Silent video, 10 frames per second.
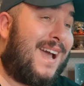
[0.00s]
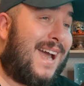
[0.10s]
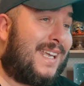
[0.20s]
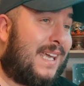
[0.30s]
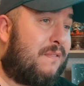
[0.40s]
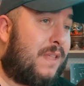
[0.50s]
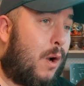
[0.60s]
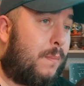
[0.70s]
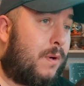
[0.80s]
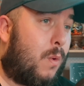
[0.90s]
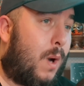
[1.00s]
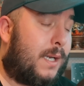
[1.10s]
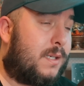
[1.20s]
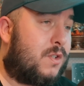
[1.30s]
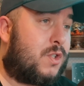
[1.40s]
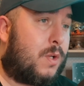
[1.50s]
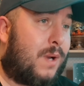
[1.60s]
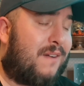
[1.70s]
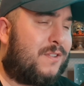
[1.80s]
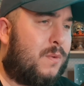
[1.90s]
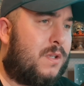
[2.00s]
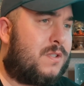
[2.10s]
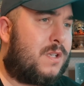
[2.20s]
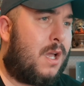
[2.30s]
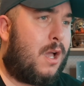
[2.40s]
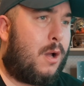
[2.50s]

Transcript: and he gave that up quite soon afterwards.